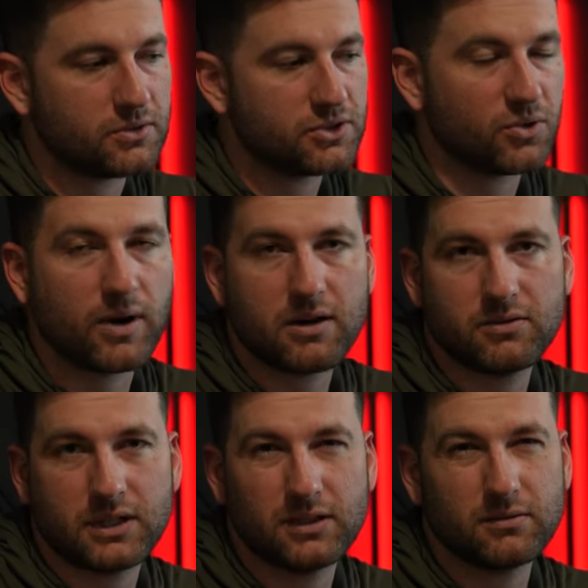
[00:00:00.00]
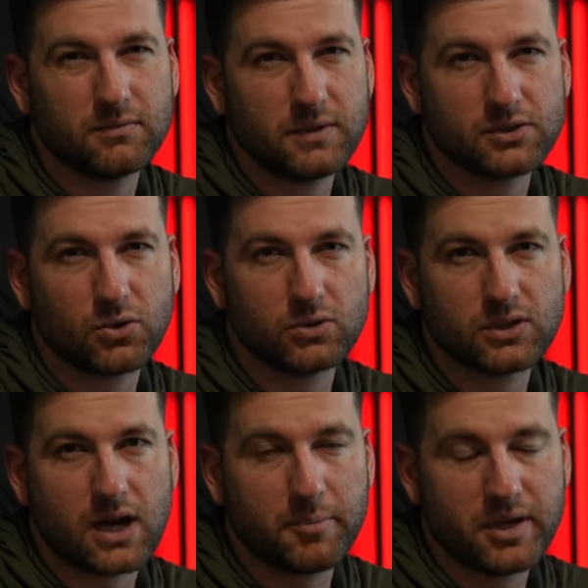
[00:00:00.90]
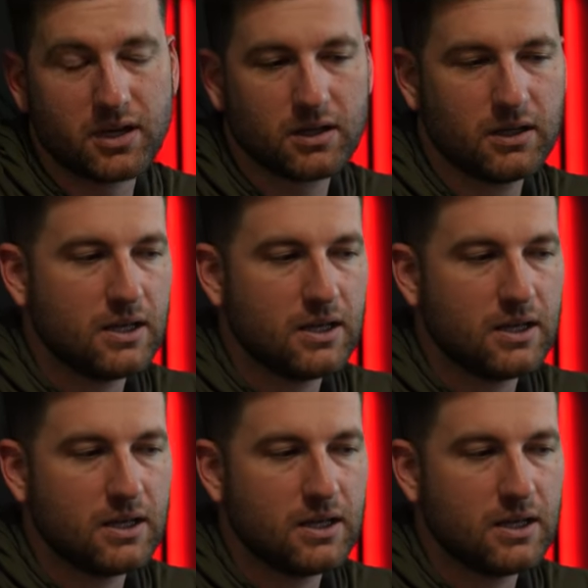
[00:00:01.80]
surrounding this whole topic.